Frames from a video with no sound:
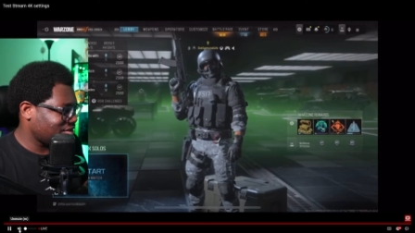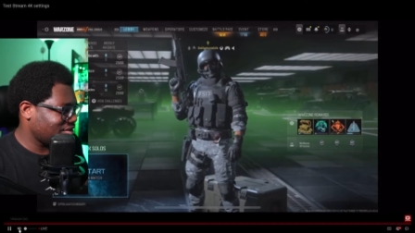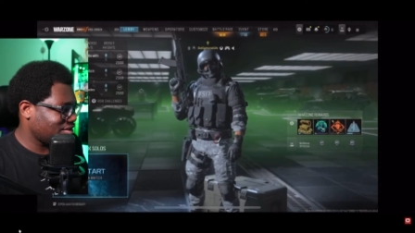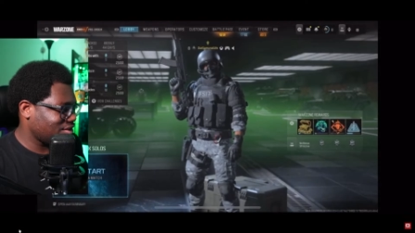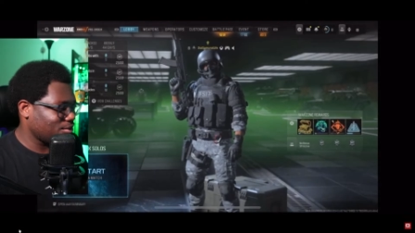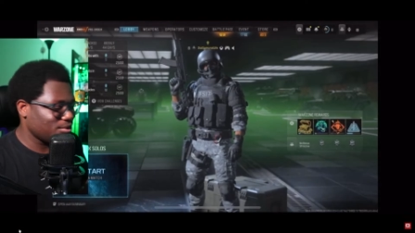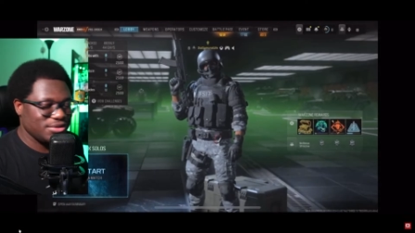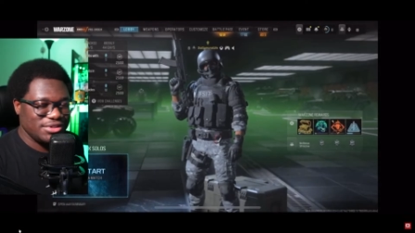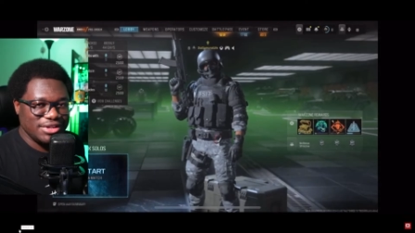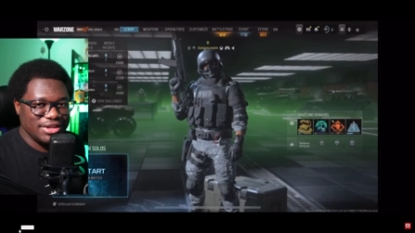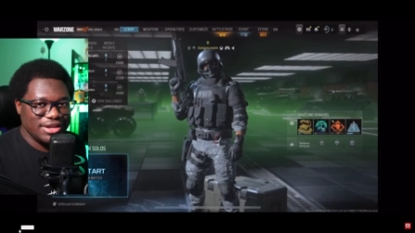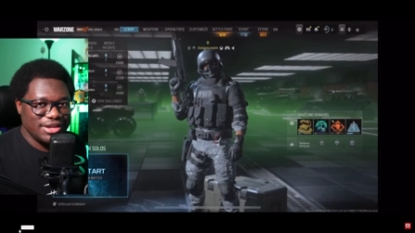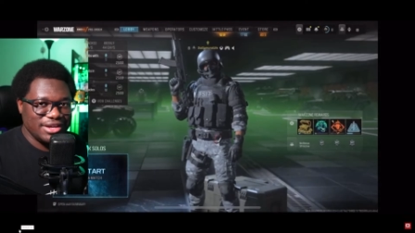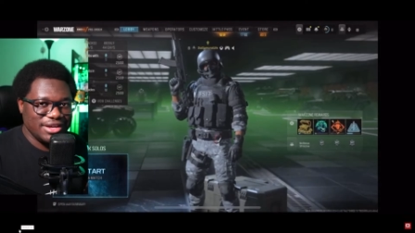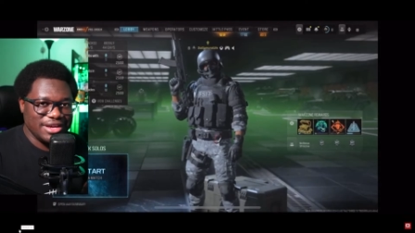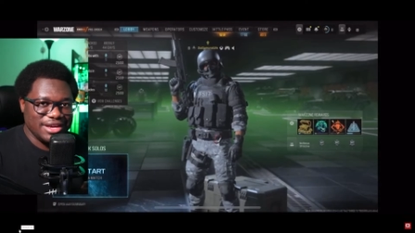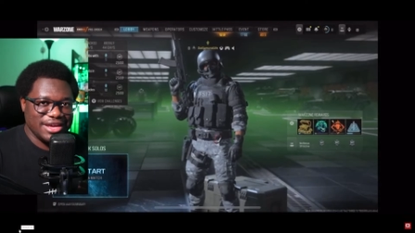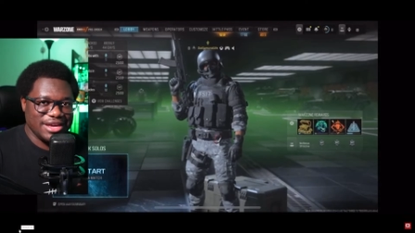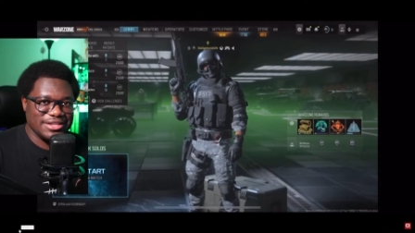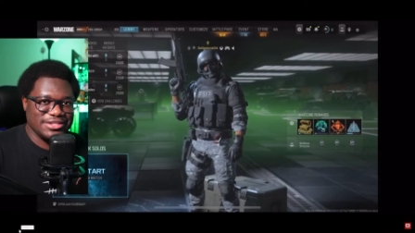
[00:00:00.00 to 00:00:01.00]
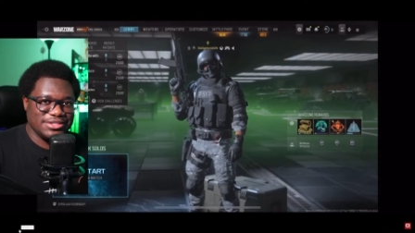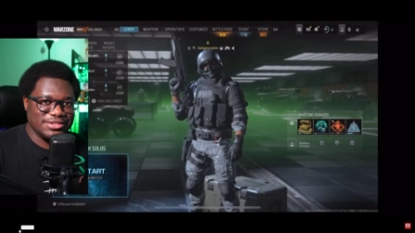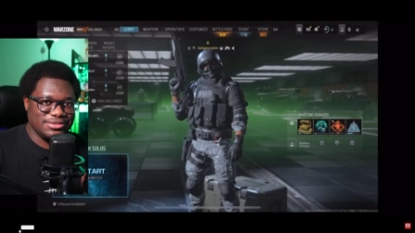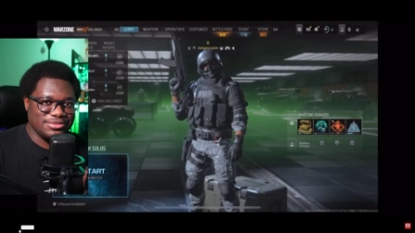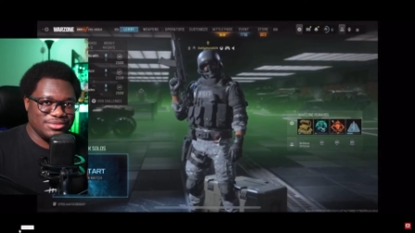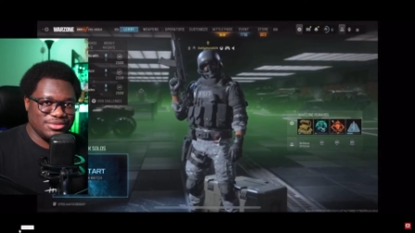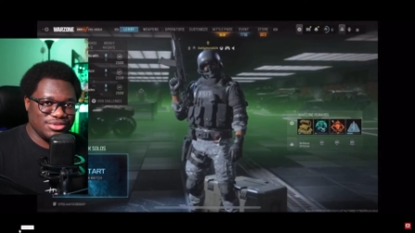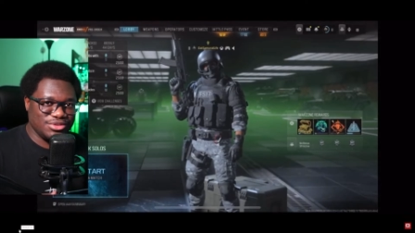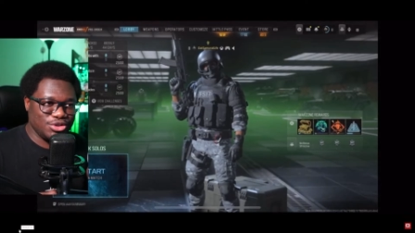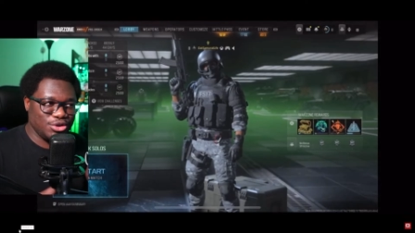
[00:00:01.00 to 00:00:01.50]
you'll see it gets
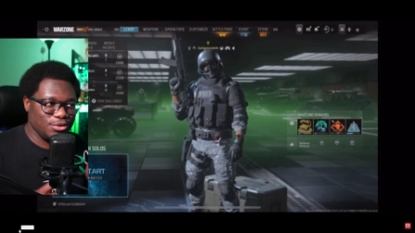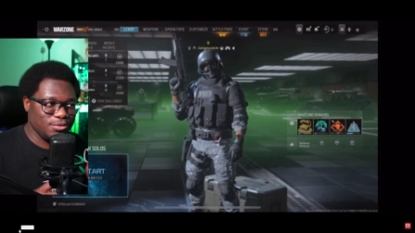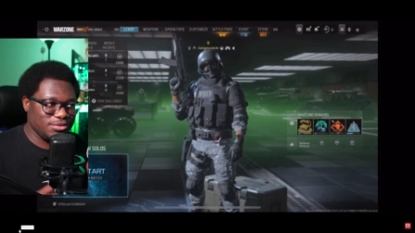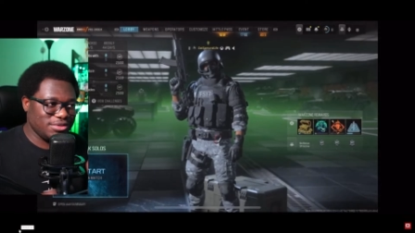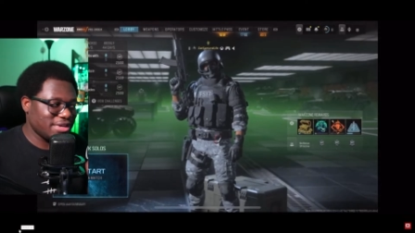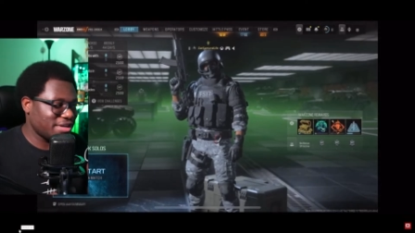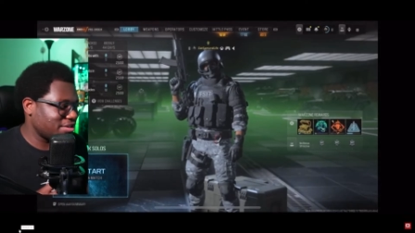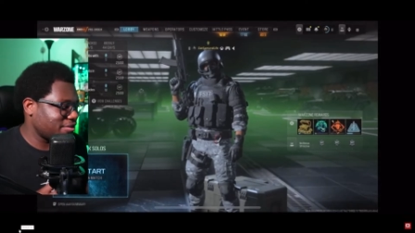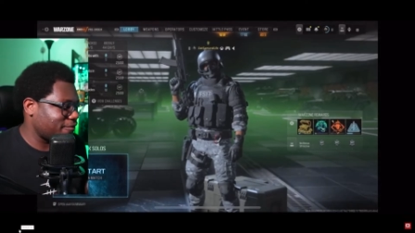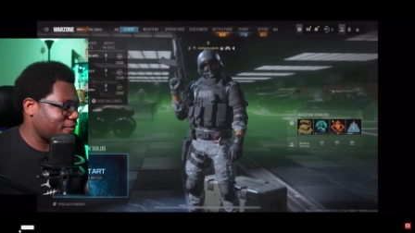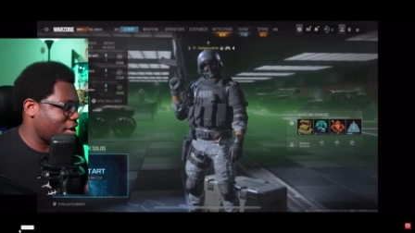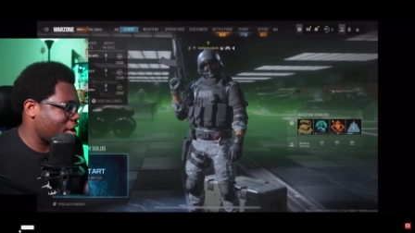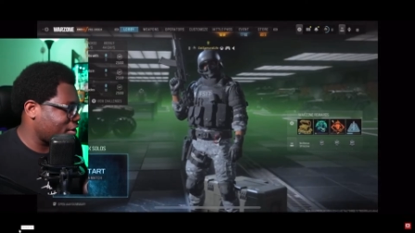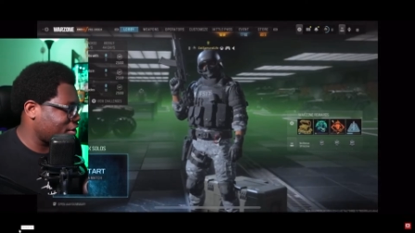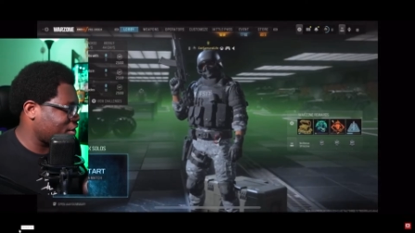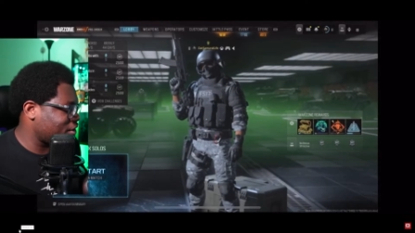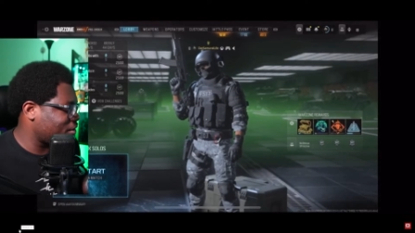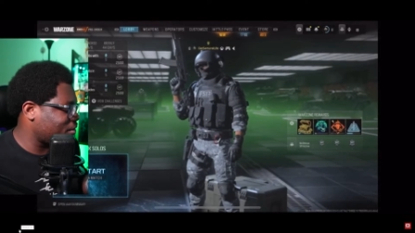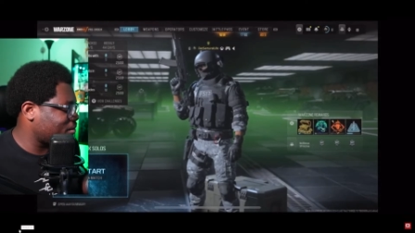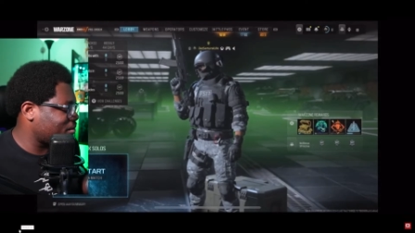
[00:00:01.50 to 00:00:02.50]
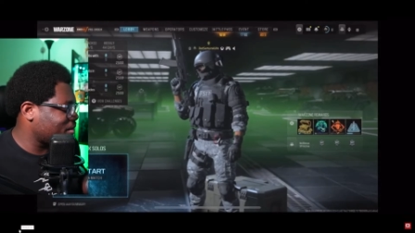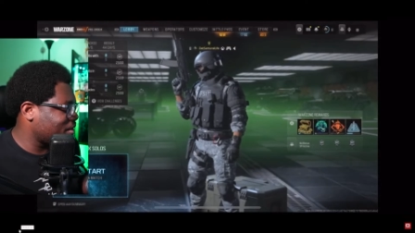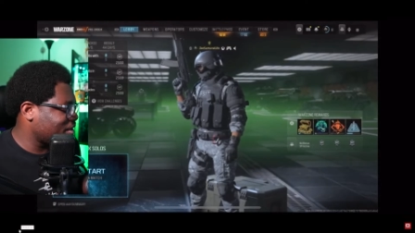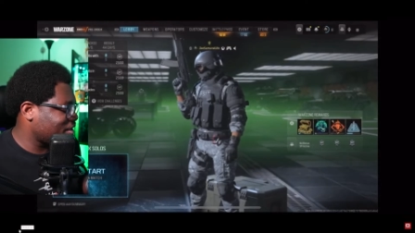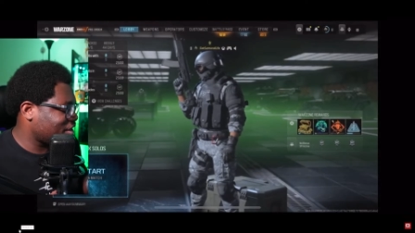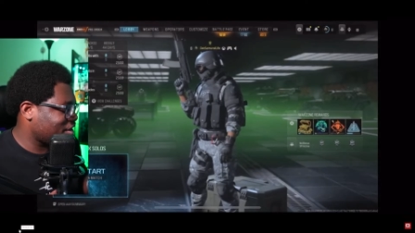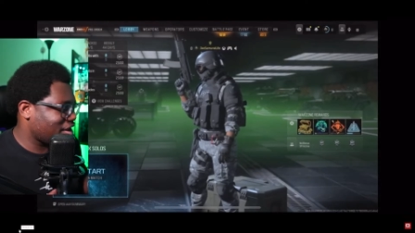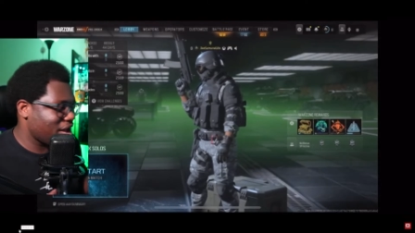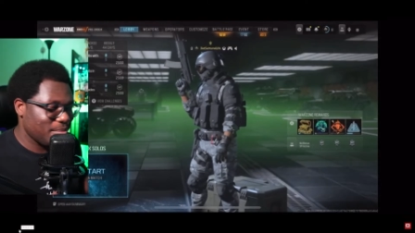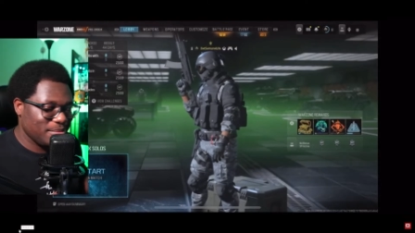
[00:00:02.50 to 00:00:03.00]
two sets of audio
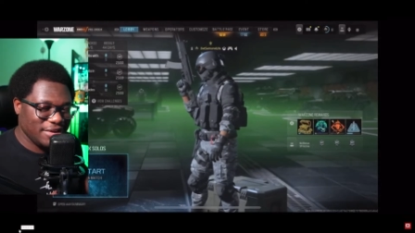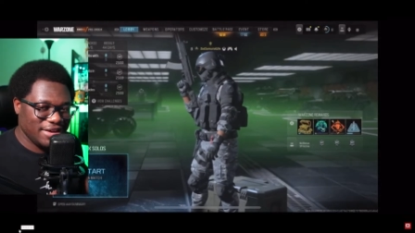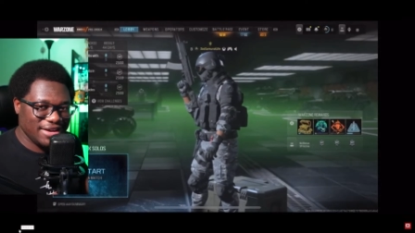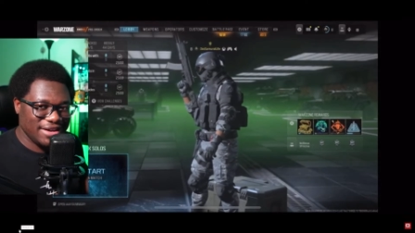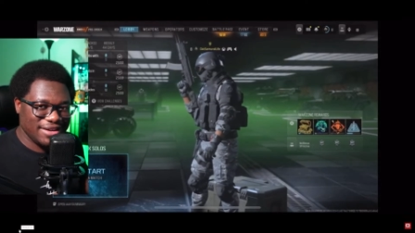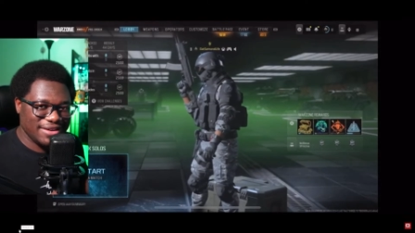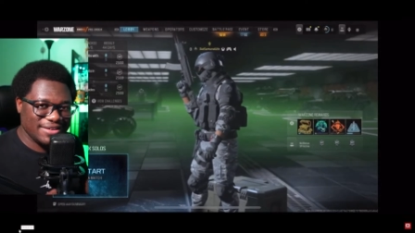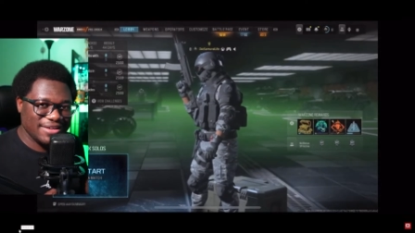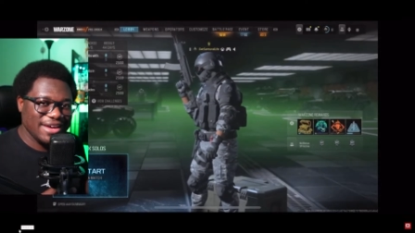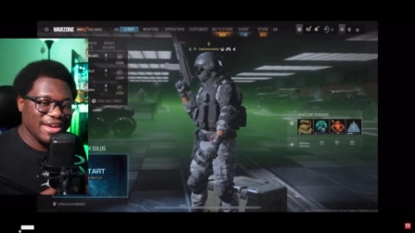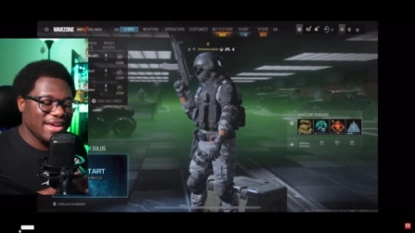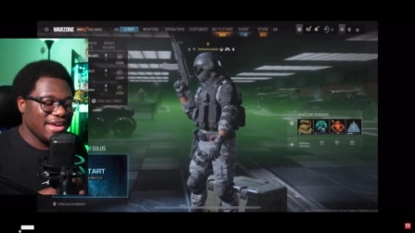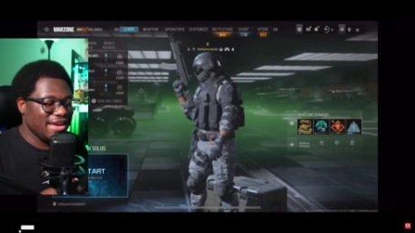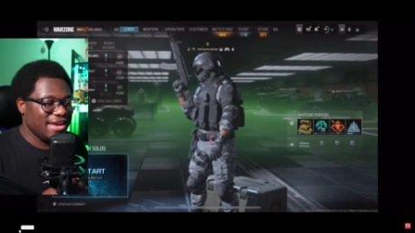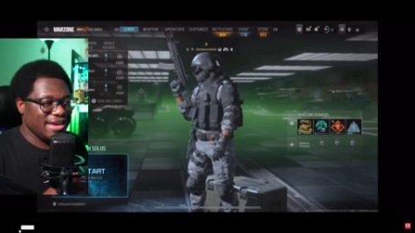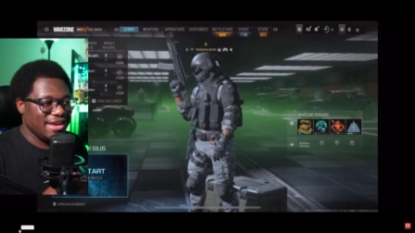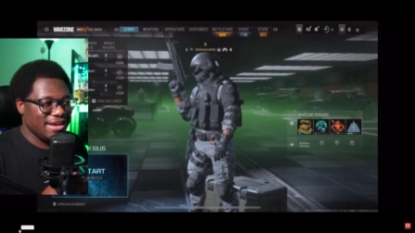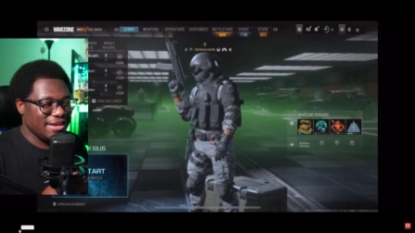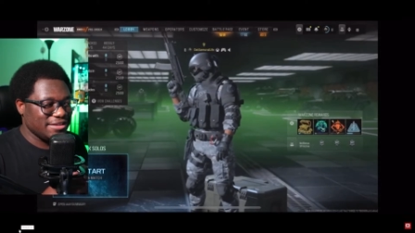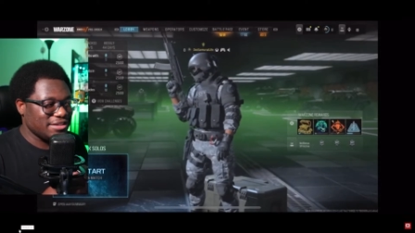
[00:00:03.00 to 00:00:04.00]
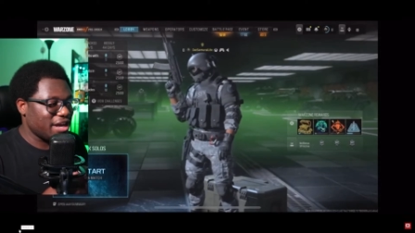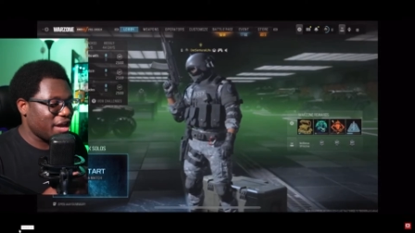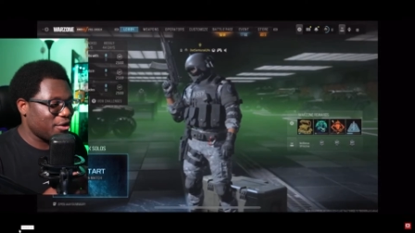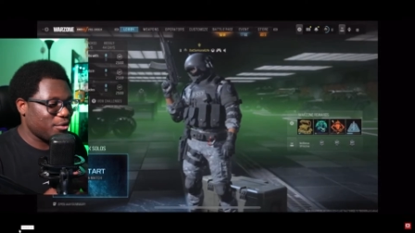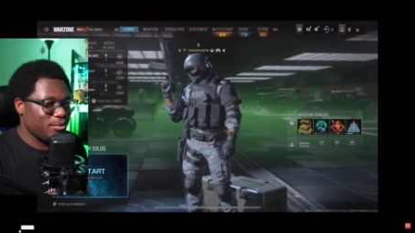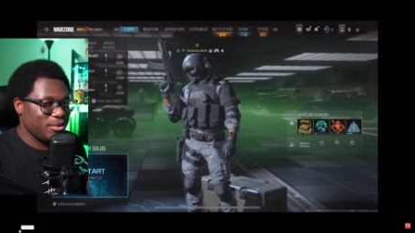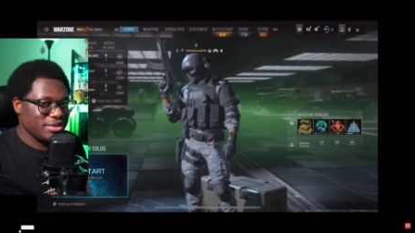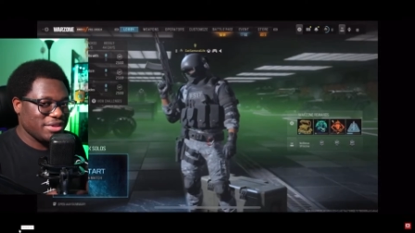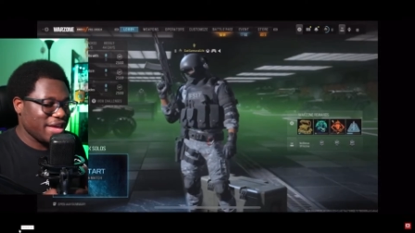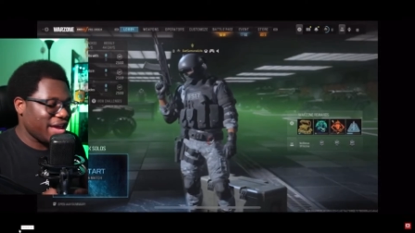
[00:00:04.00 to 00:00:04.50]
coming in, and I
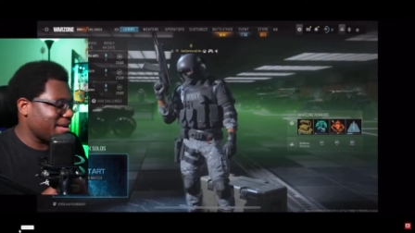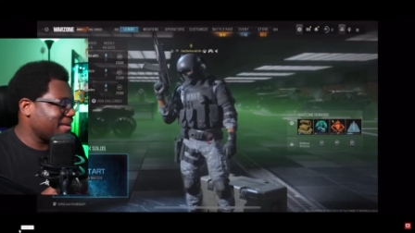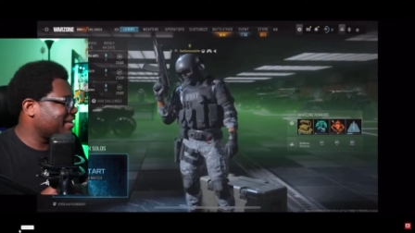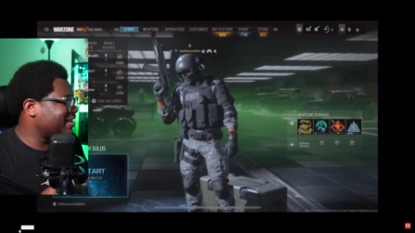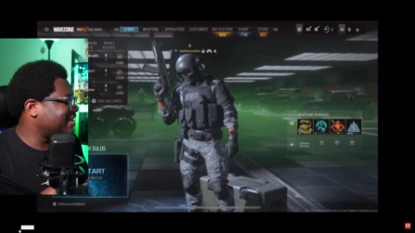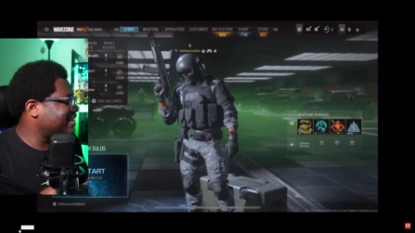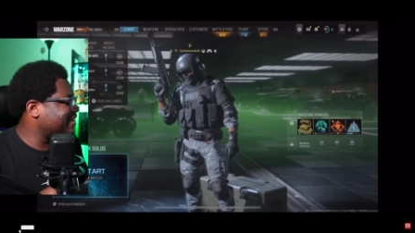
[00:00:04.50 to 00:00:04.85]
don't want that.